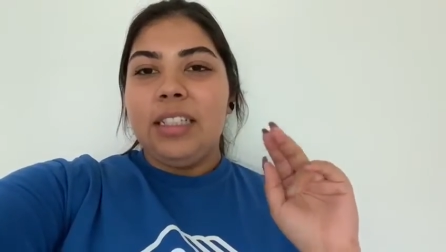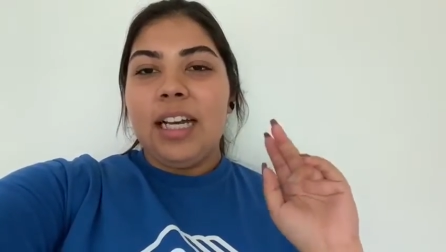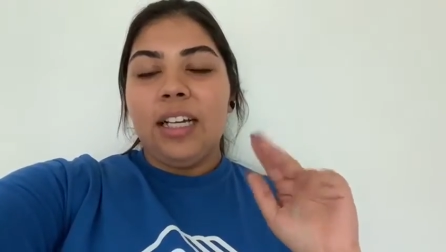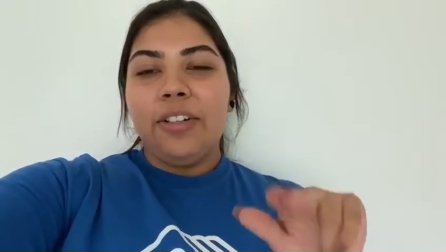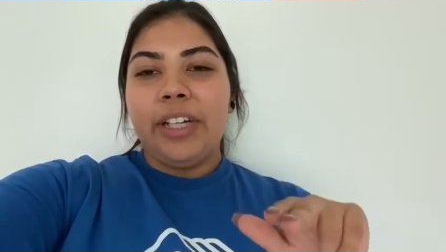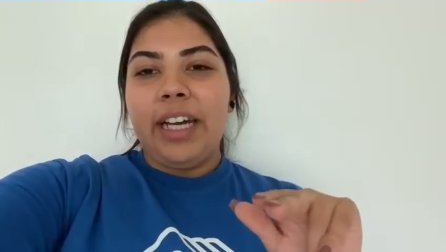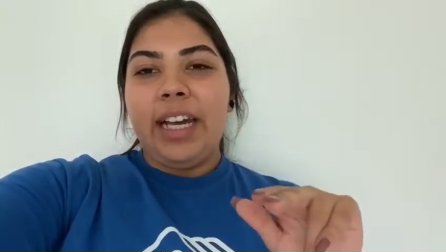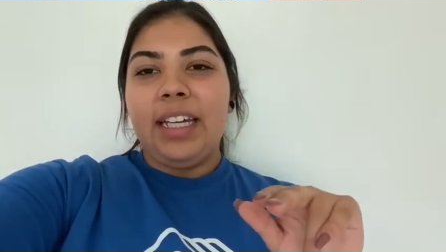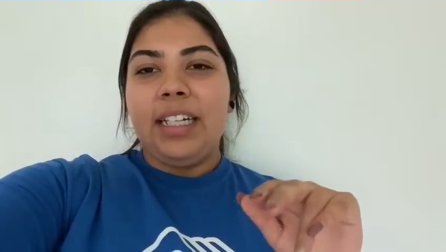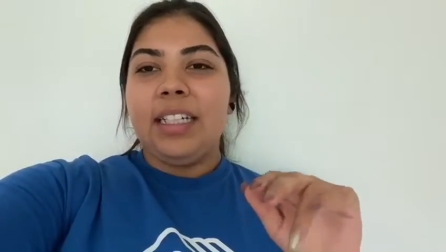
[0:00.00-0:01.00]

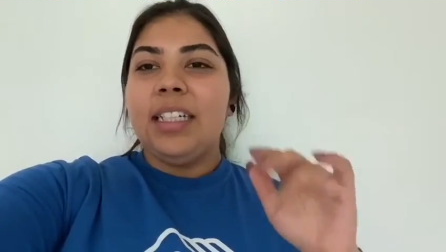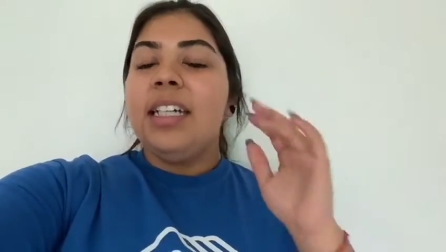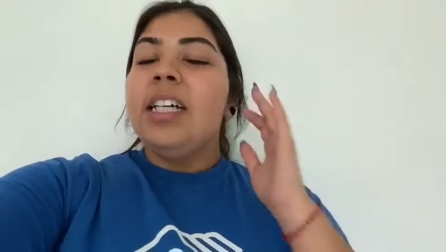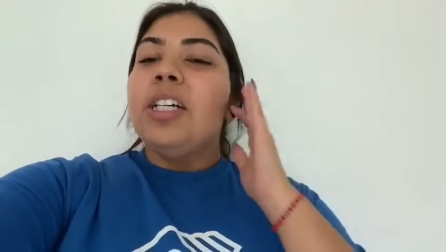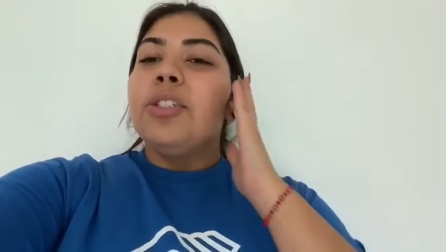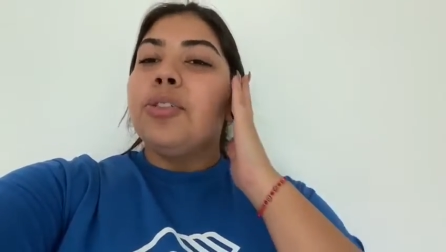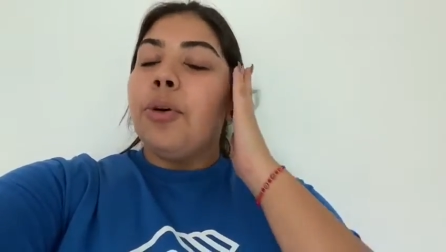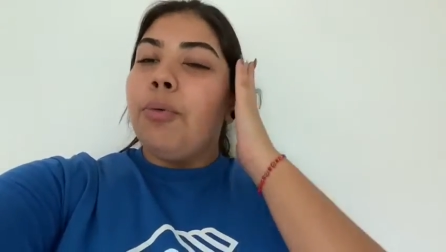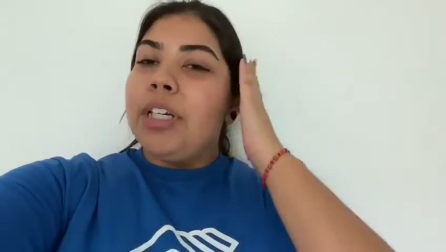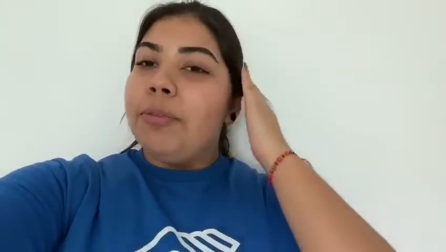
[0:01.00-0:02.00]
created so
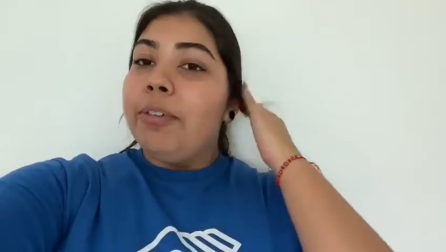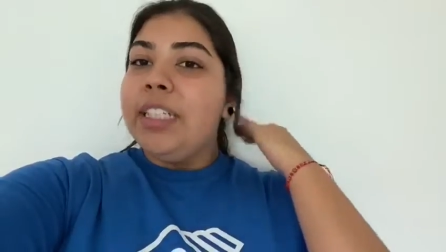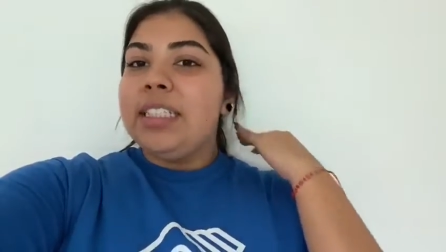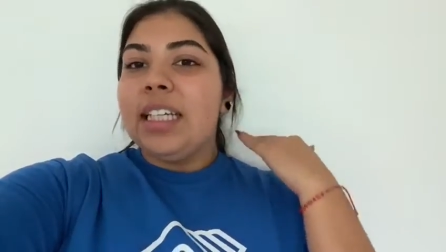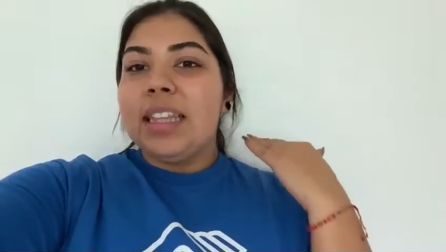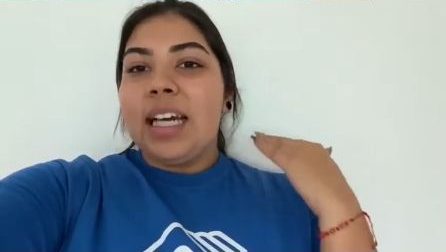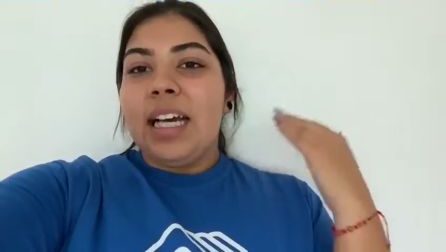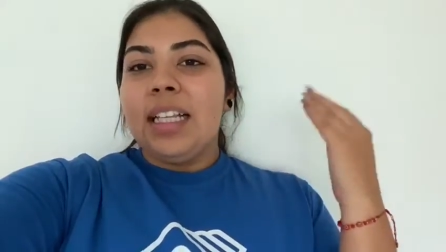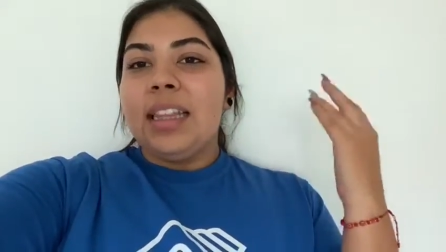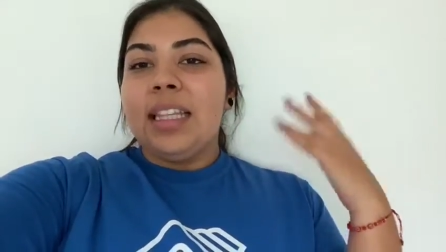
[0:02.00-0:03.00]
when we did
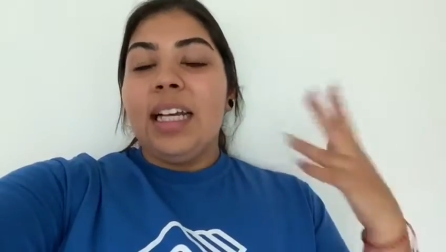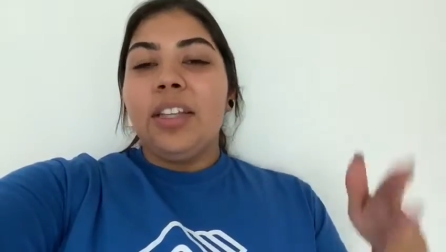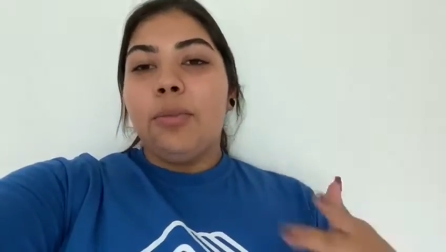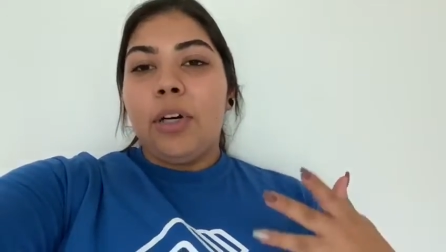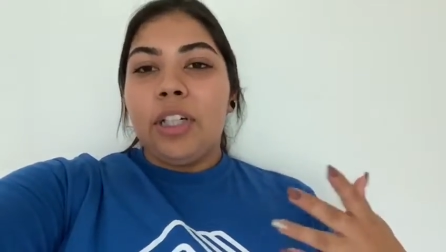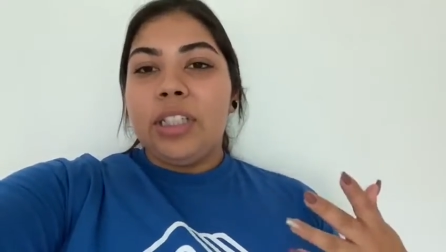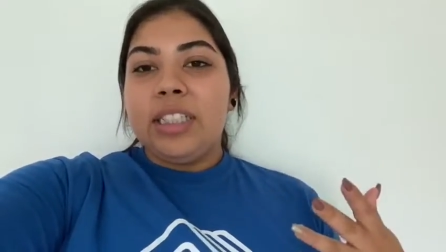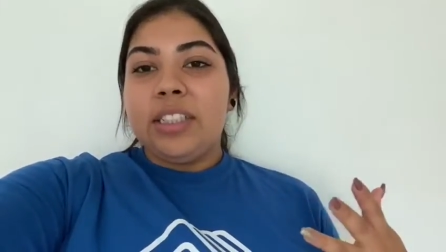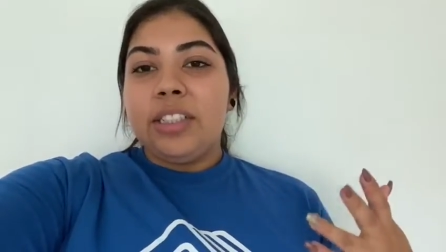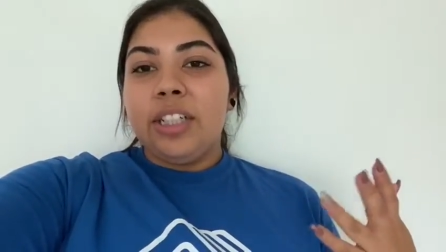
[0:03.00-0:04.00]
that, then the water
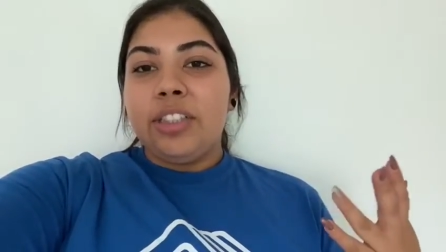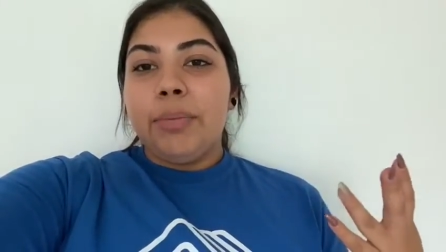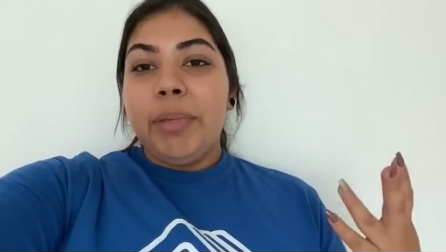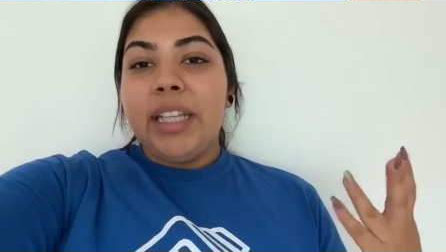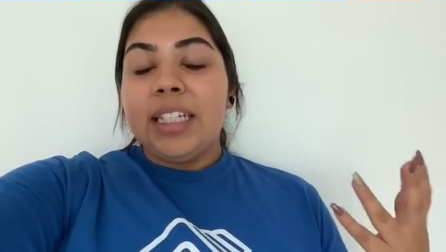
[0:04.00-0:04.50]
did start dripping.